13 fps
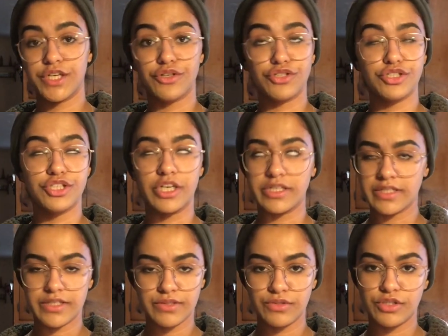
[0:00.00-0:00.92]
They're
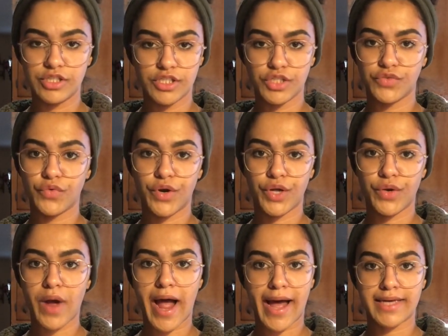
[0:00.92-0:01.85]
just as nutritious for
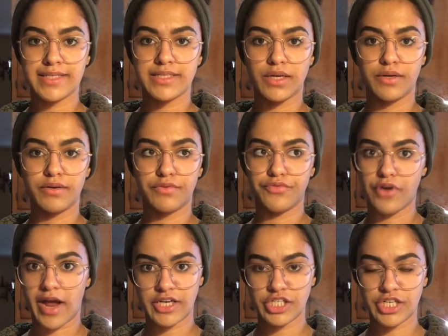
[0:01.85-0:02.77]
you as
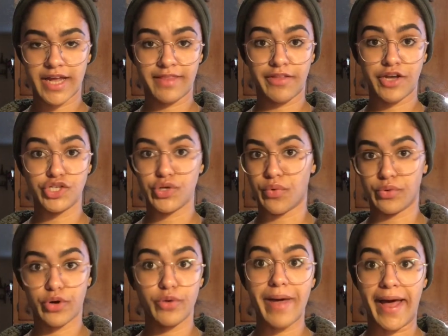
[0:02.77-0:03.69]
fresh, and they
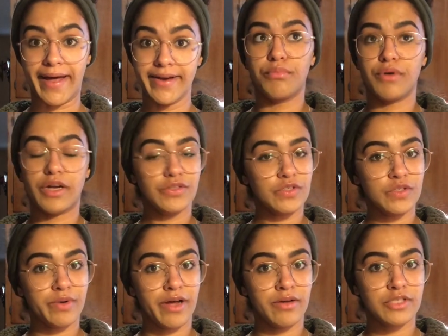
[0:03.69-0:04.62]
don't go bad. Brussels
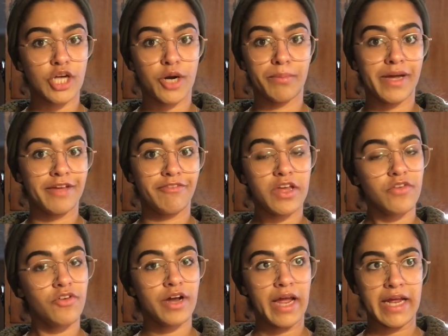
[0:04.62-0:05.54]
sprouts are my favorite.